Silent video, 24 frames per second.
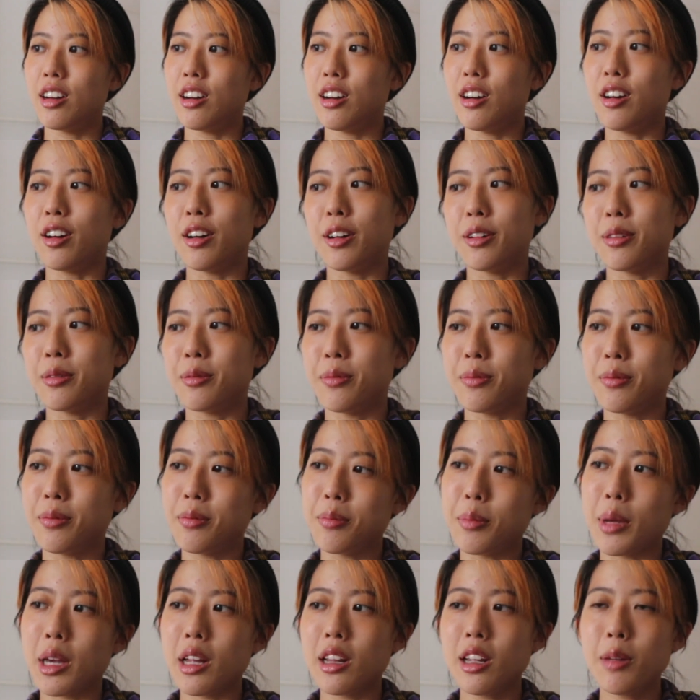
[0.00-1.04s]

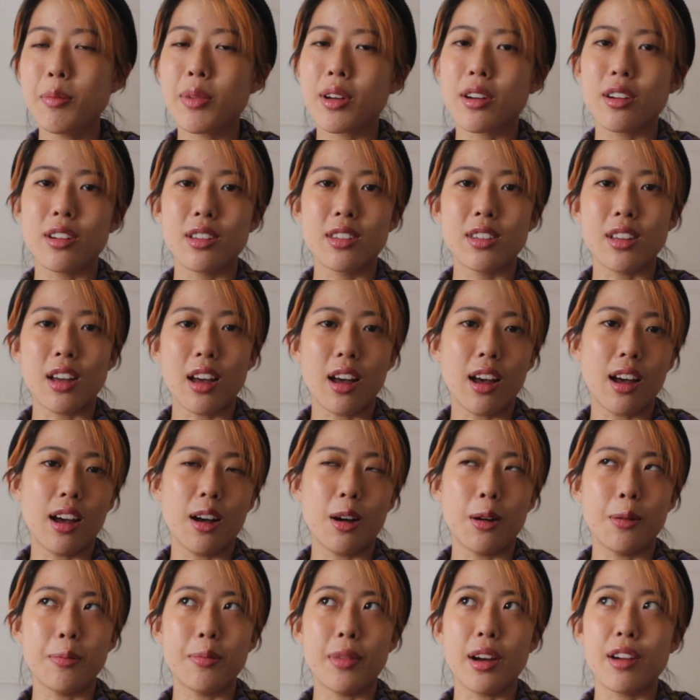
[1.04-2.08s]
Mainly because I
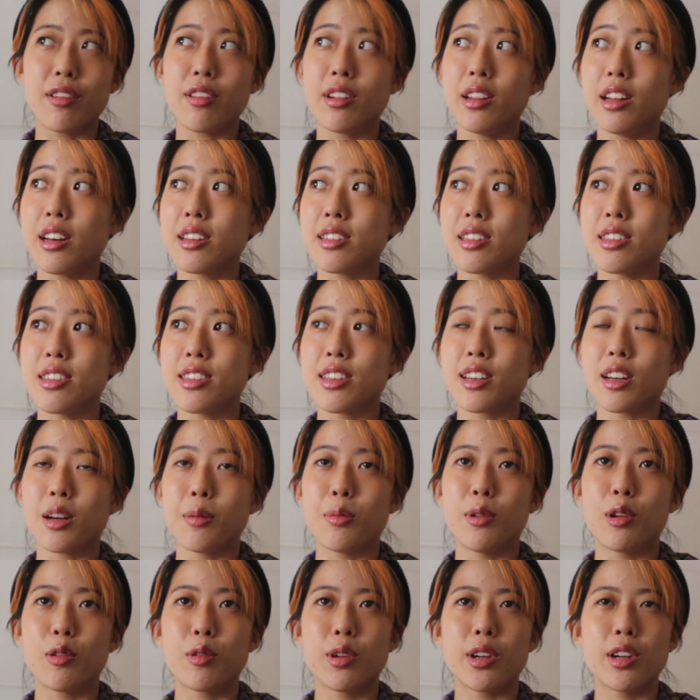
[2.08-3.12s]
realized in
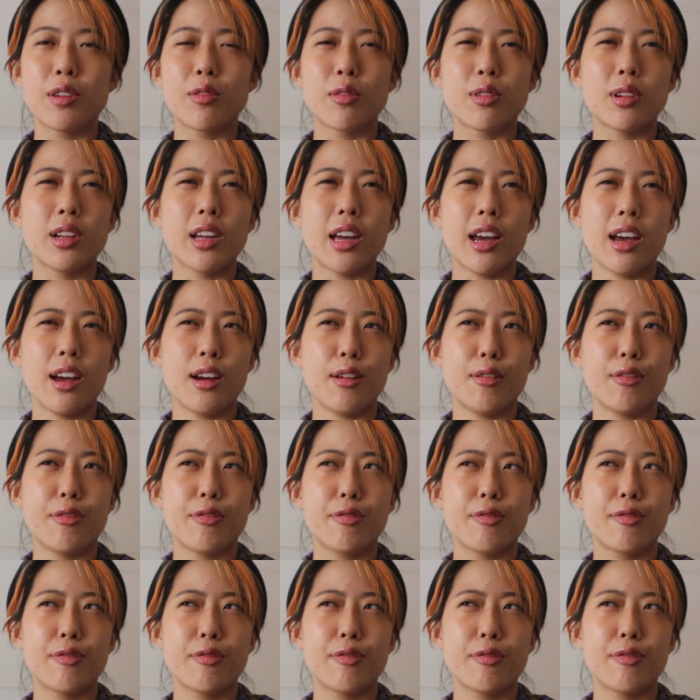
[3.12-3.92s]
Singapore we didn't really have